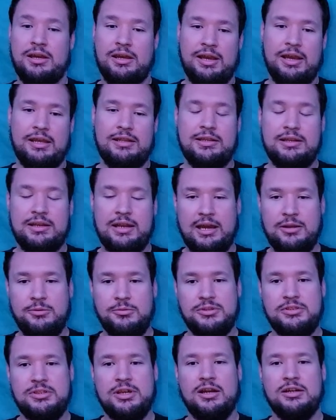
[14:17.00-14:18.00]
And then I
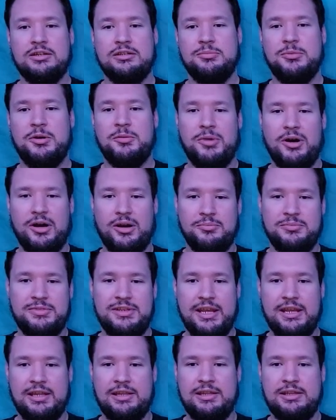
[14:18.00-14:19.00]
would talk to my mom
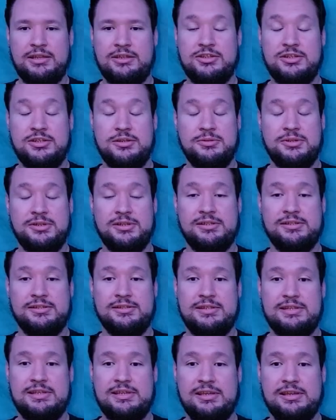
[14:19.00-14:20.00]
daily. She was
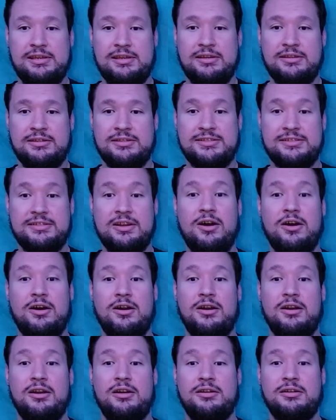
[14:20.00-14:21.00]
the
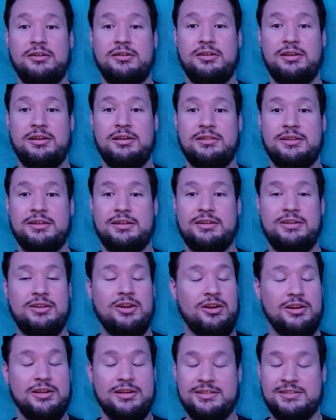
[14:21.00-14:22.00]
star in the
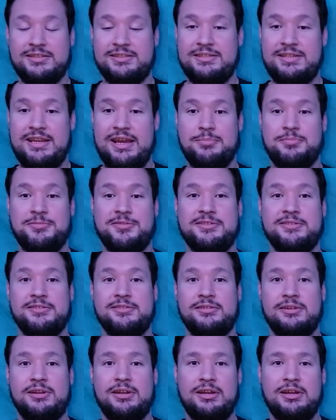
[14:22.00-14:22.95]
darkest depths.